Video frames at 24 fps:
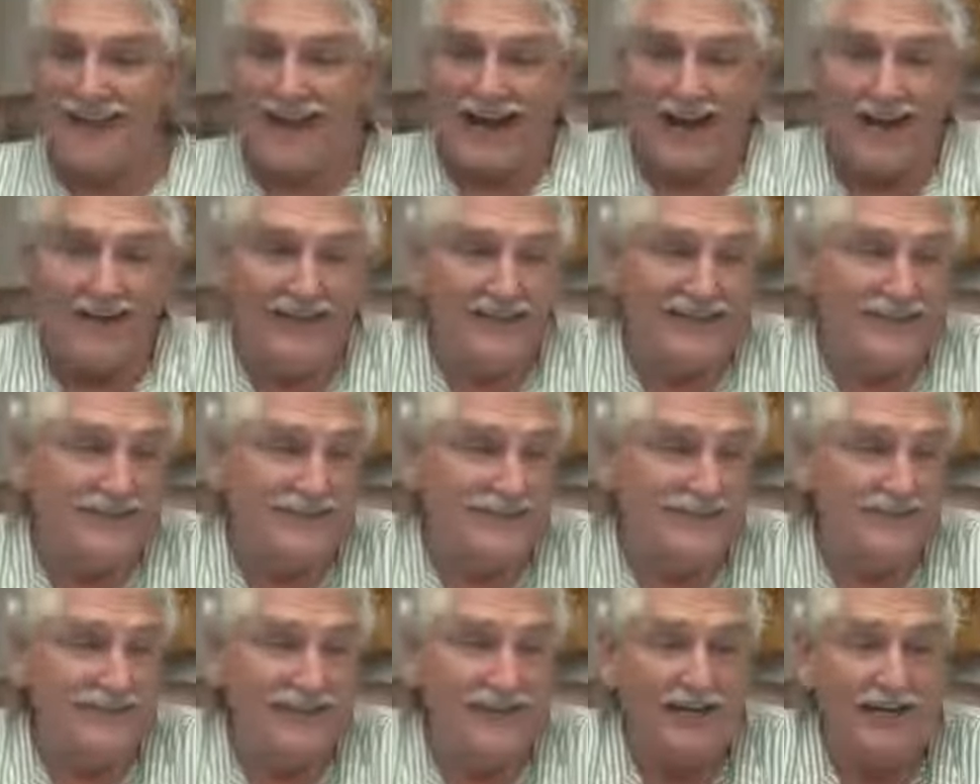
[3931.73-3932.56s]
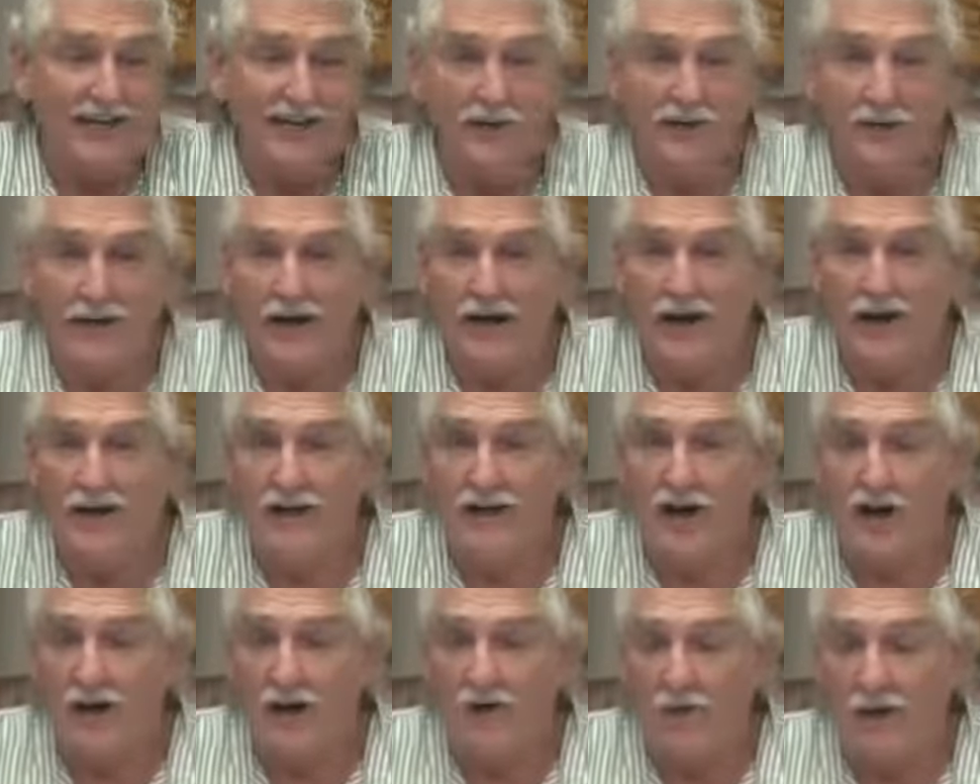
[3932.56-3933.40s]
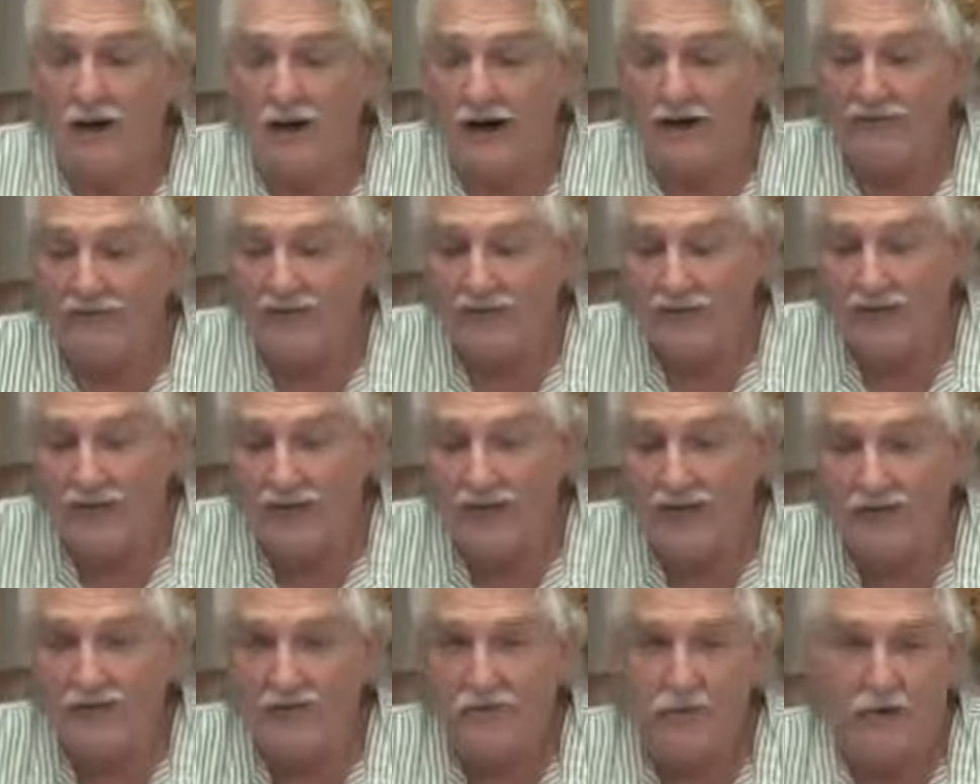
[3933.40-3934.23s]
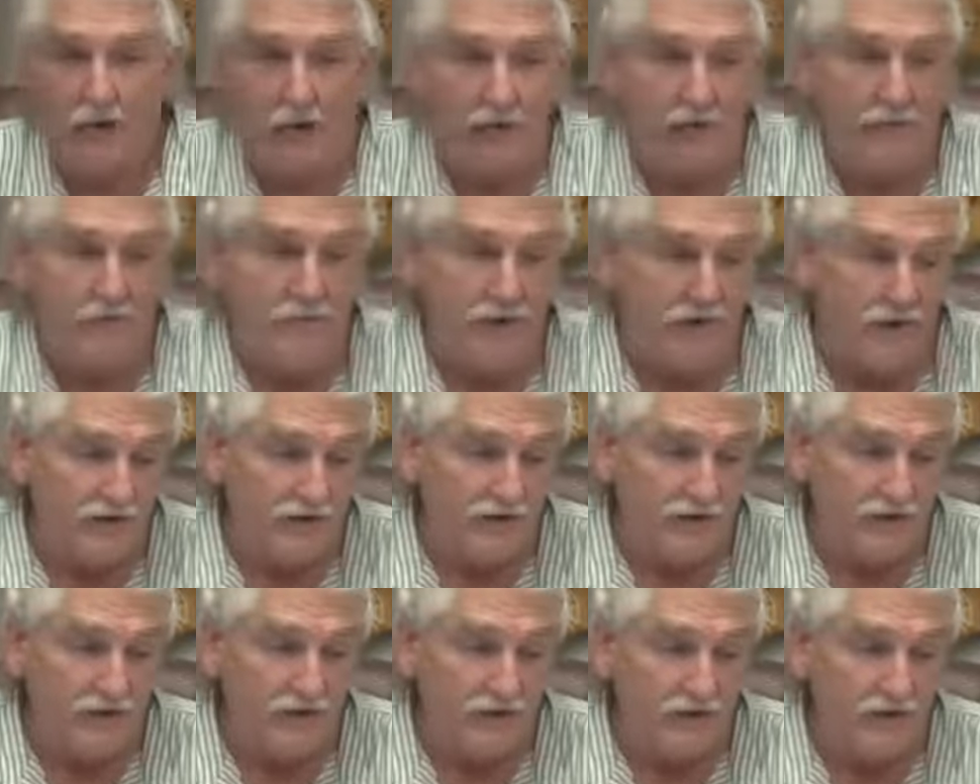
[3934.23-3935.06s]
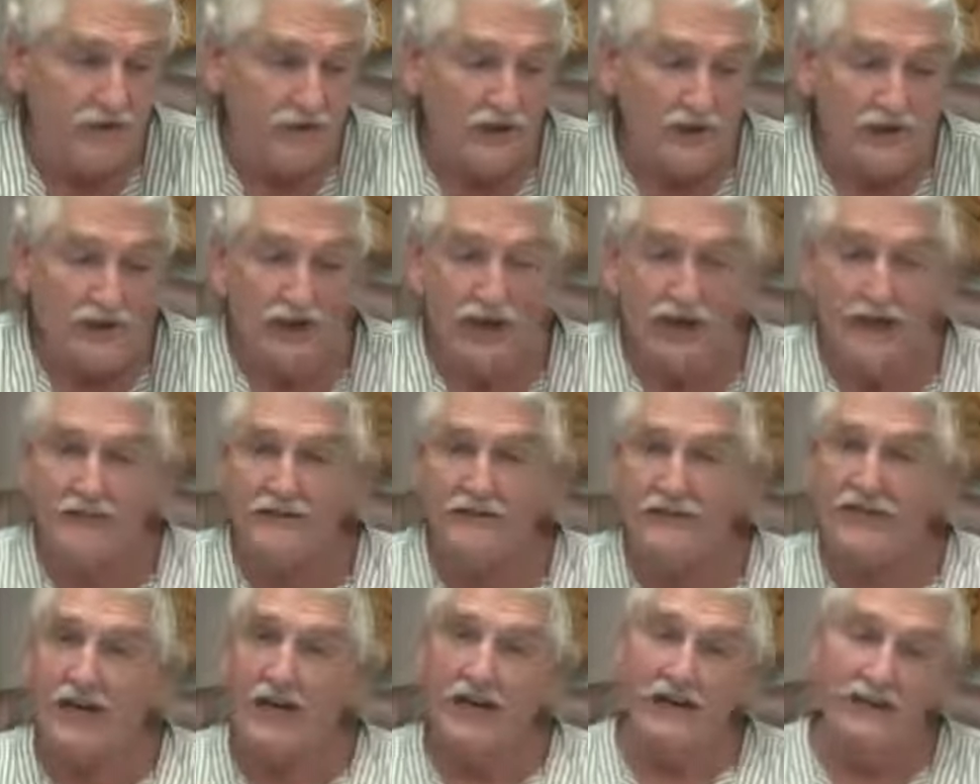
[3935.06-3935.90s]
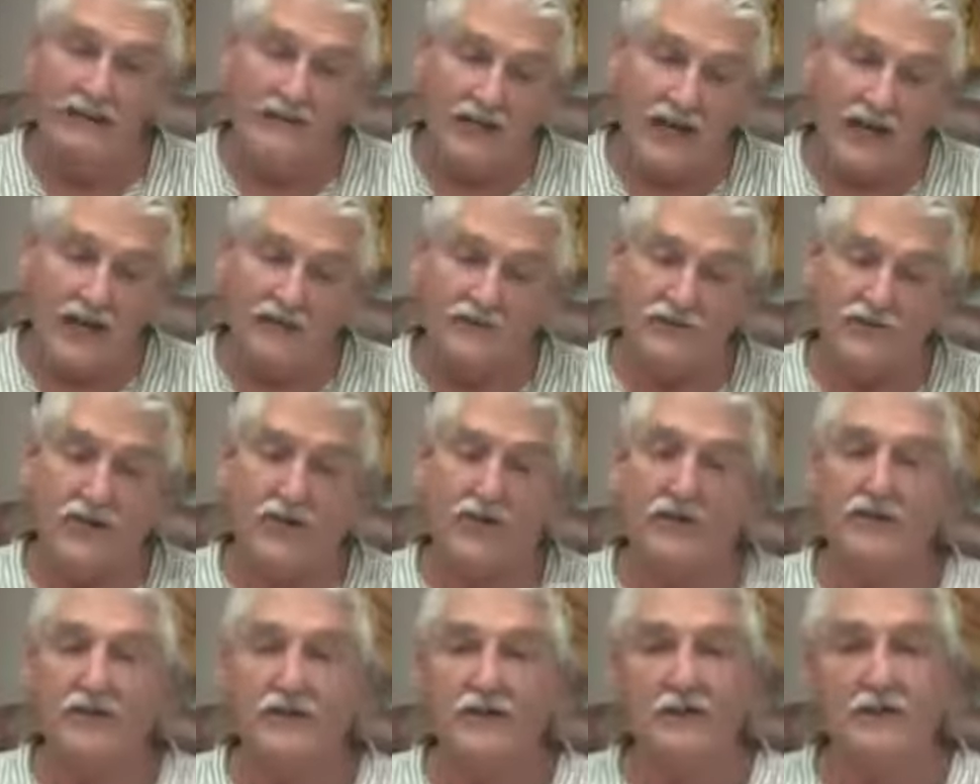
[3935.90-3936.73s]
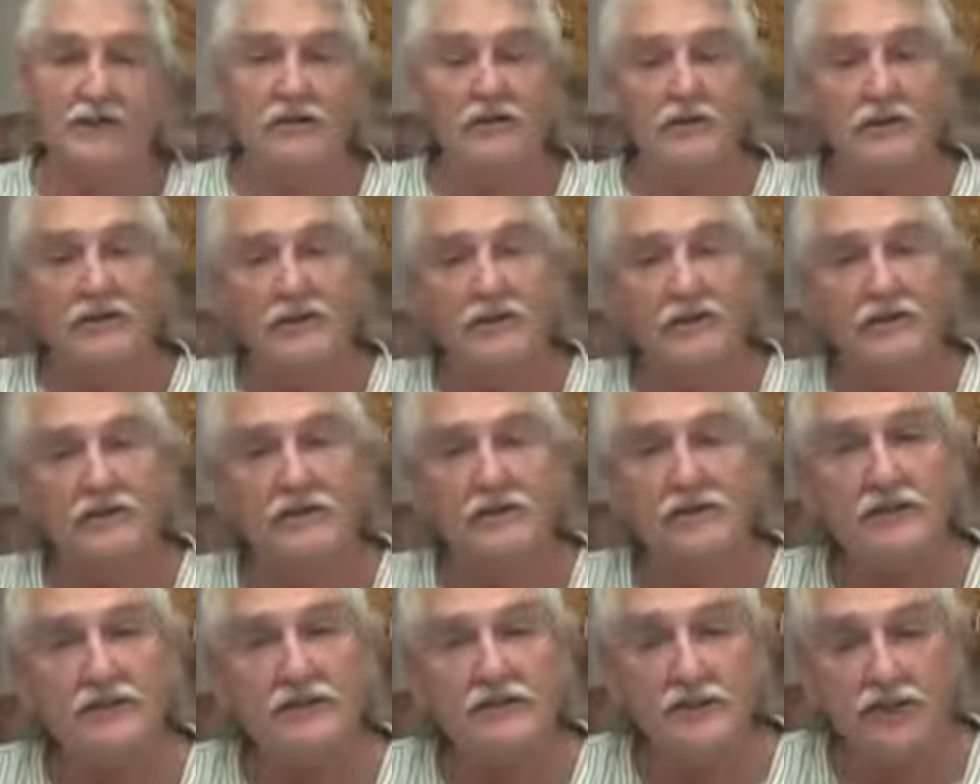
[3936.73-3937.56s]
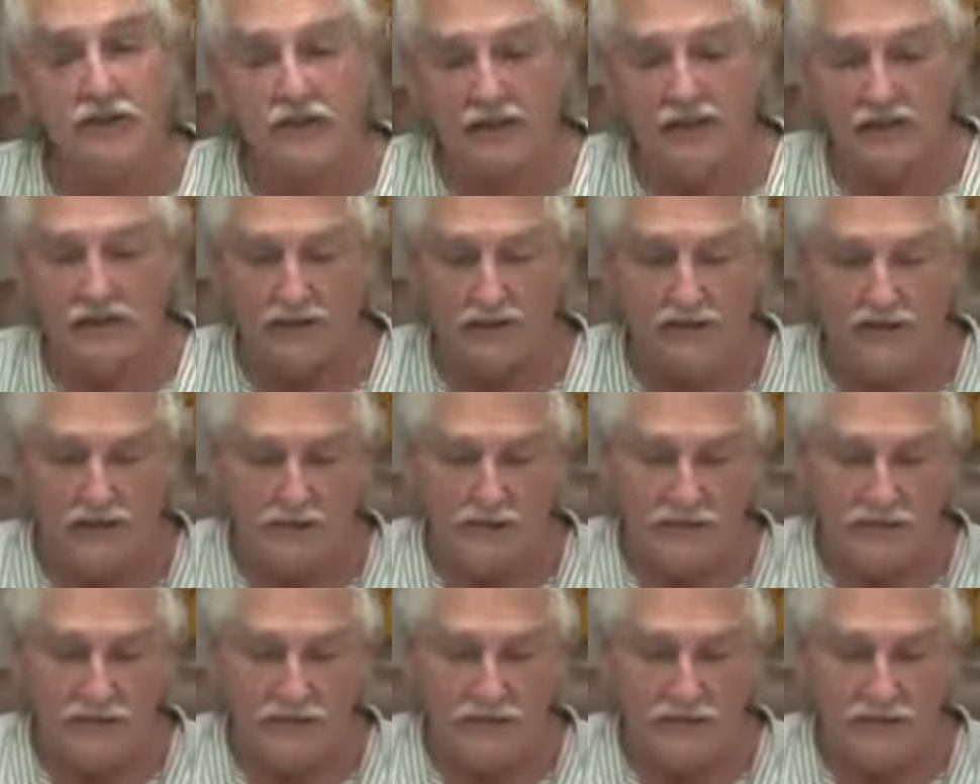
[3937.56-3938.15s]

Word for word: i can just tell you what i know what i've seen what we've been through outside of that draw your own conclusions then